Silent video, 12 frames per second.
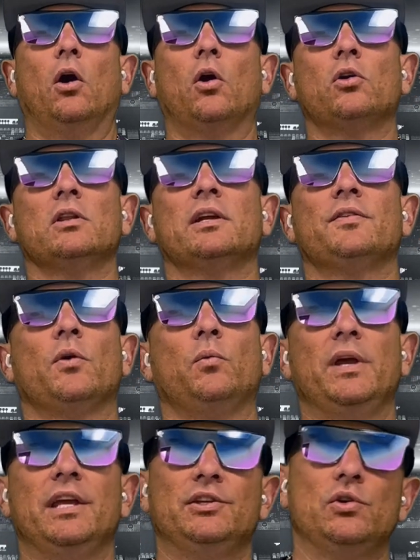Early in the
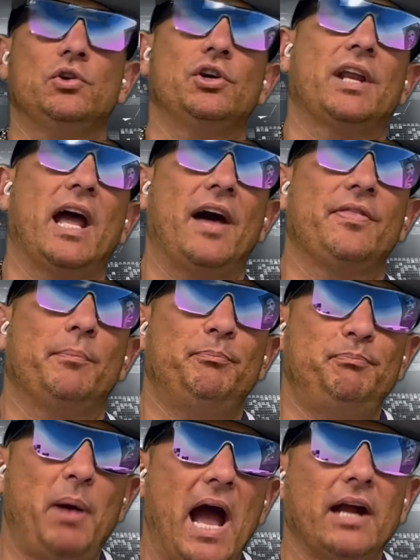week, you could have had the
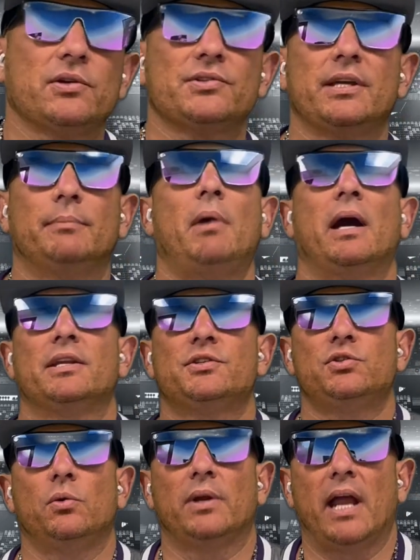Packers at
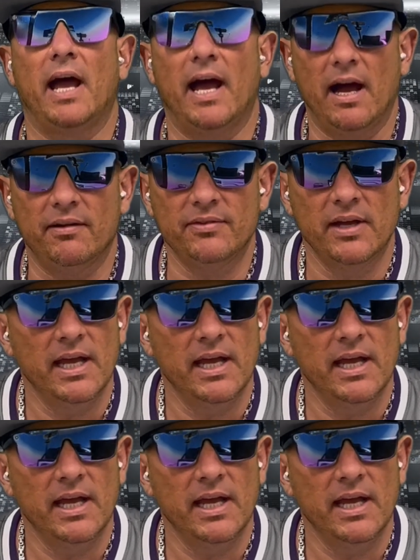minus two and a half.